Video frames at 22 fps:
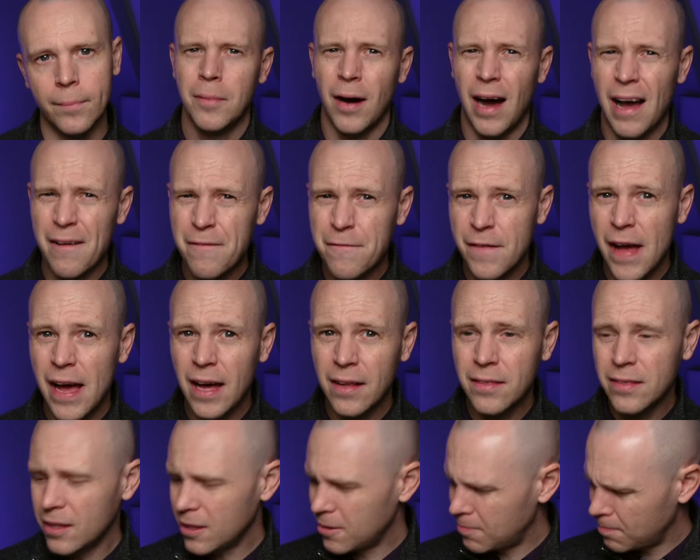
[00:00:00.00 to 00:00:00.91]
But I
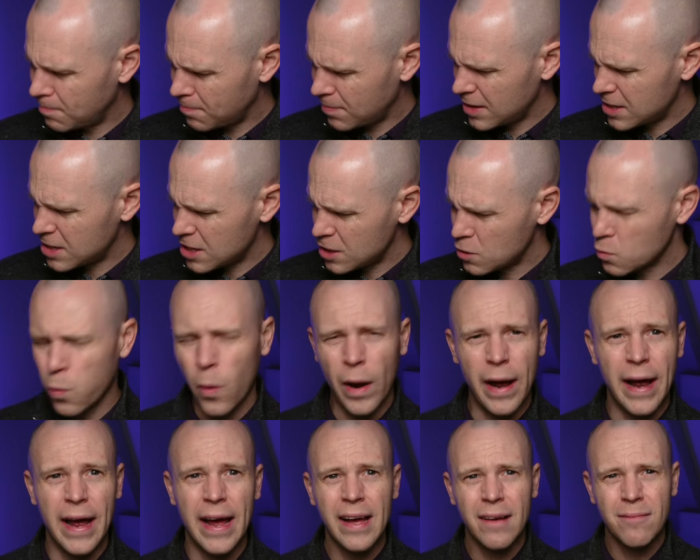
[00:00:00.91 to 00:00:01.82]
found that this is
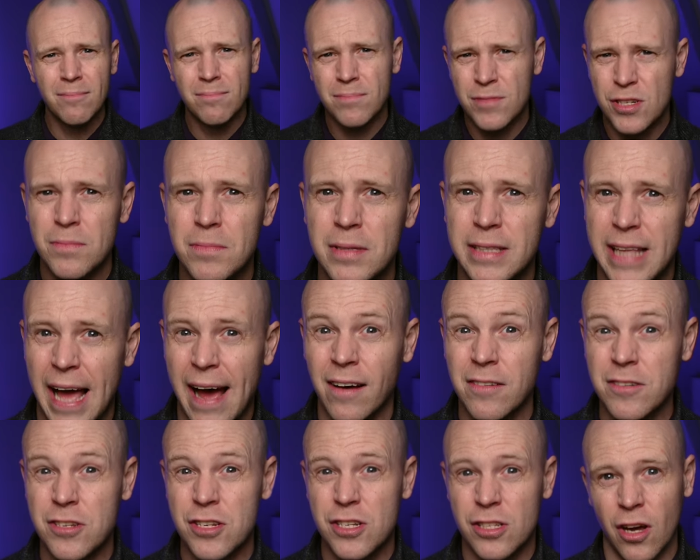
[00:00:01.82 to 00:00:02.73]
where some
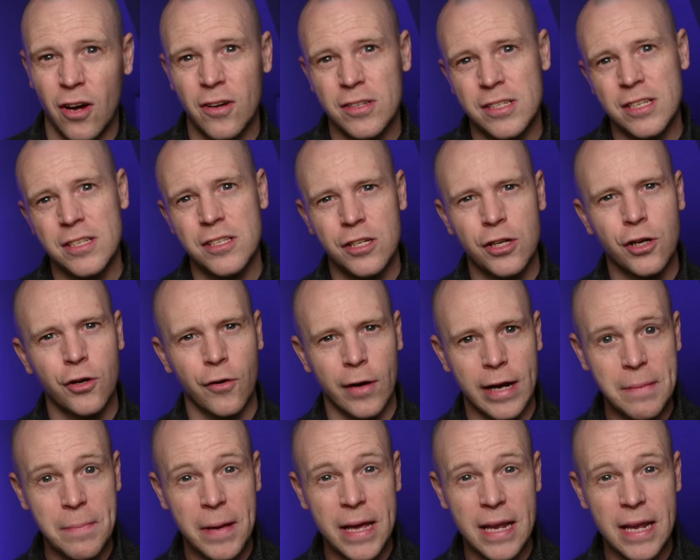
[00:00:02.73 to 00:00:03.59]
doubts started to creep